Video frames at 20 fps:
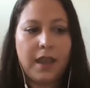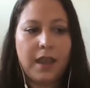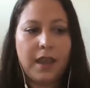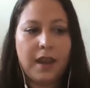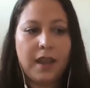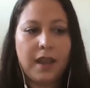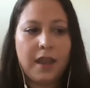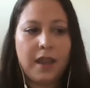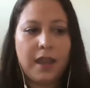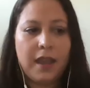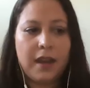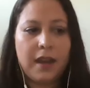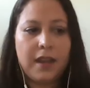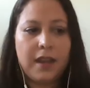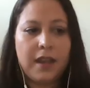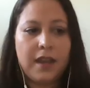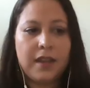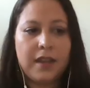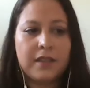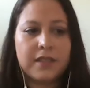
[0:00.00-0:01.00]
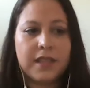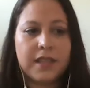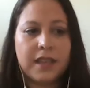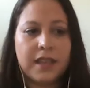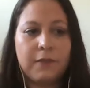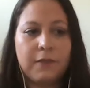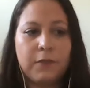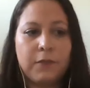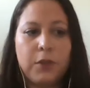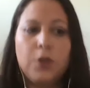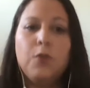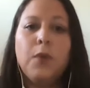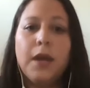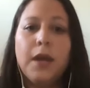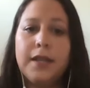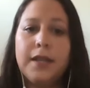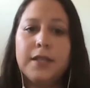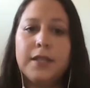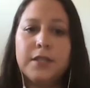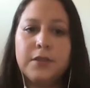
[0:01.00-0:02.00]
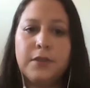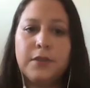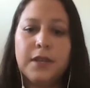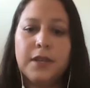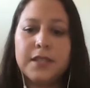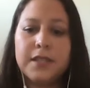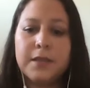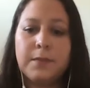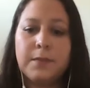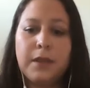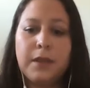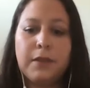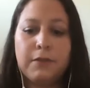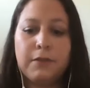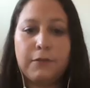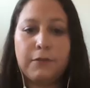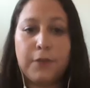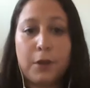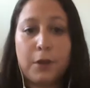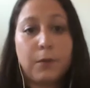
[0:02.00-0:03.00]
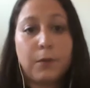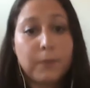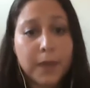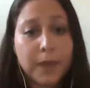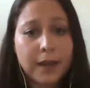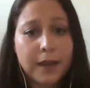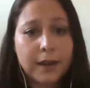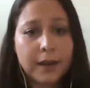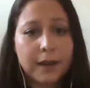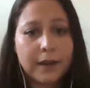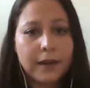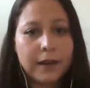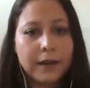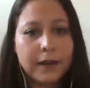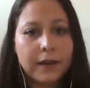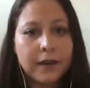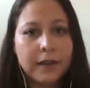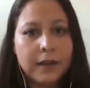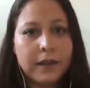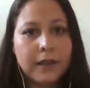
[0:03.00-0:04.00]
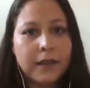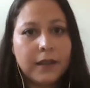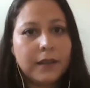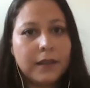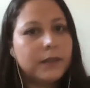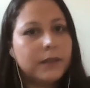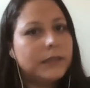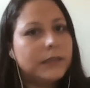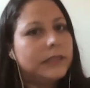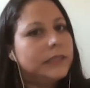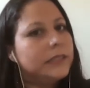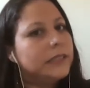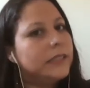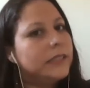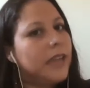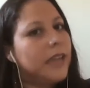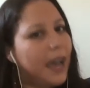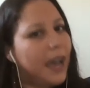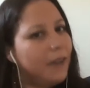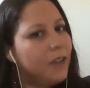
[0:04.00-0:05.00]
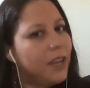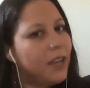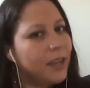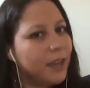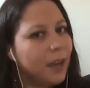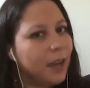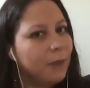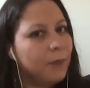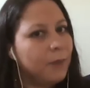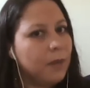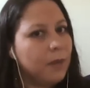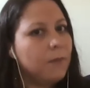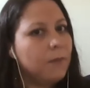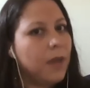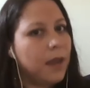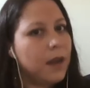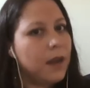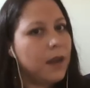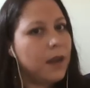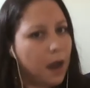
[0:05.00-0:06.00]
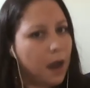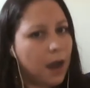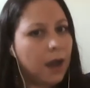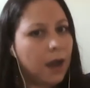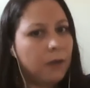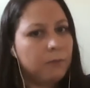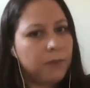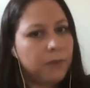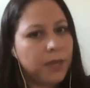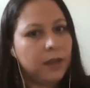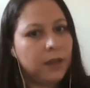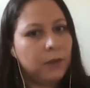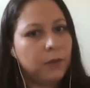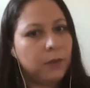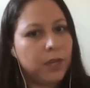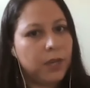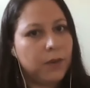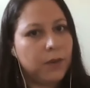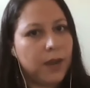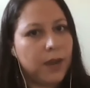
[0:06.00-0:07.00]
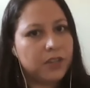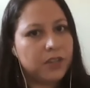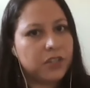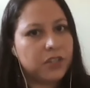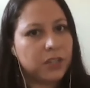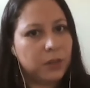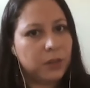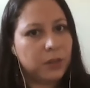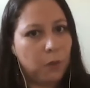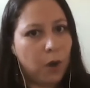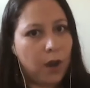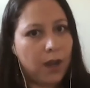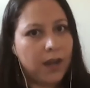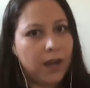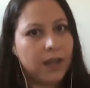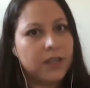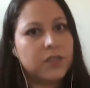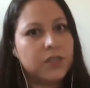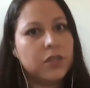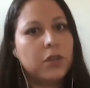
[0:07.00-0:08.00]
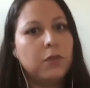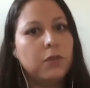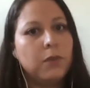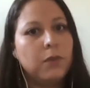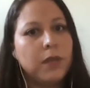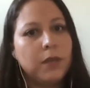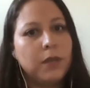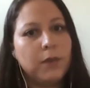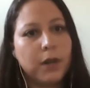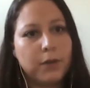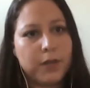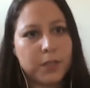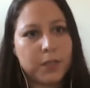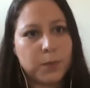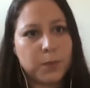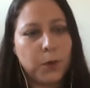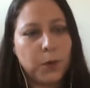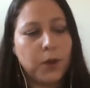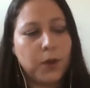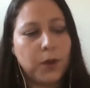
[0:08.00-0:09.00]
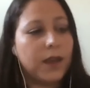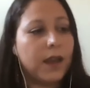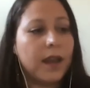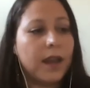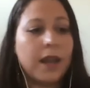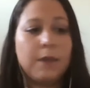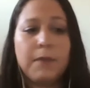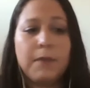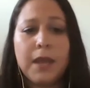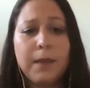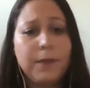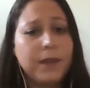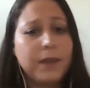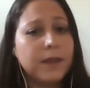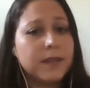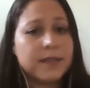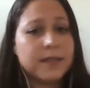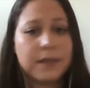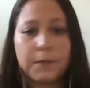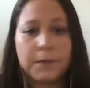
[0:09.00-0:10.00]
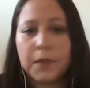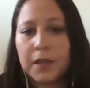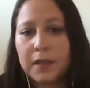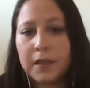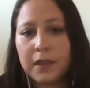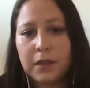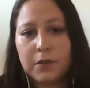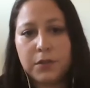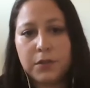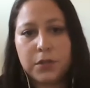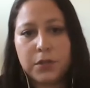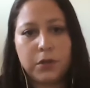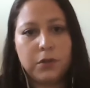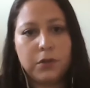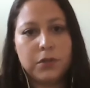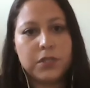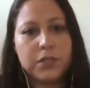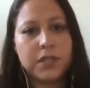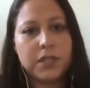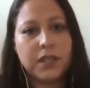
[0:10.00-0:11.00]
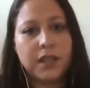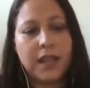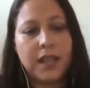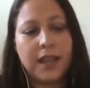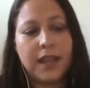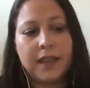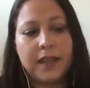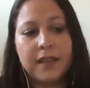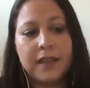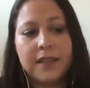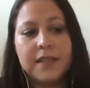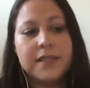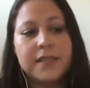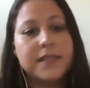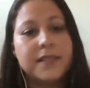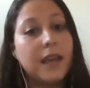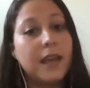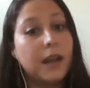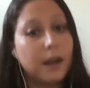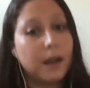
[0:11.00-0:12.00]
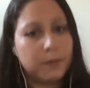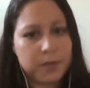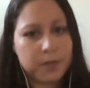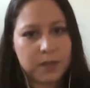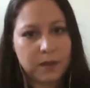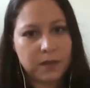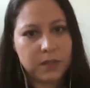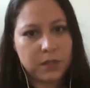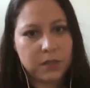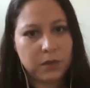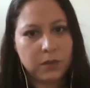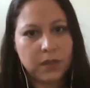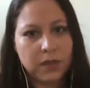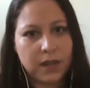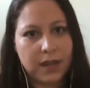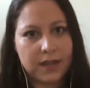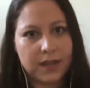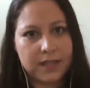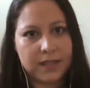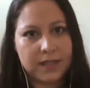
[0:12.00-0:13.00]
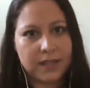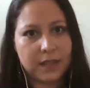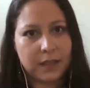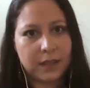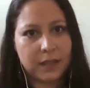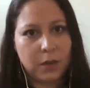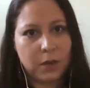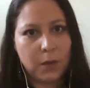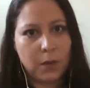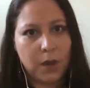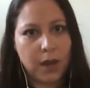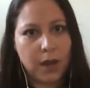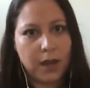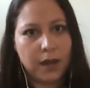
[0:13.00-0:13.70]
And it's like, if you went into it to be a filmmaker, having a company may not be what you actually want. And so you really want to explore that. And maybe it's something that you do to like set up to do the next thing that you want.